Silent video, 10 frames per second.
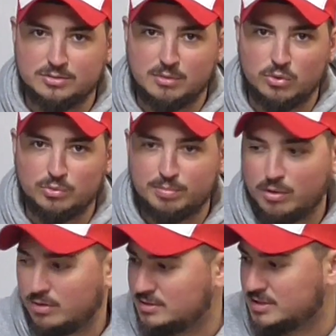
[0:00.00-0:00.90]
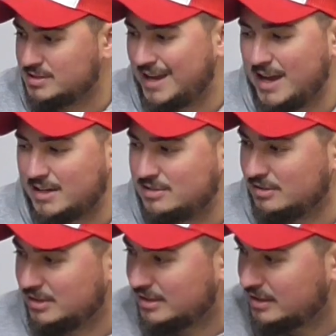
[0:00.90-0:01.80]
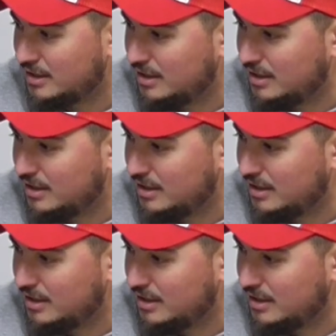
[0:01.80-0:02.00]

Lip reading: some old parts. It's actually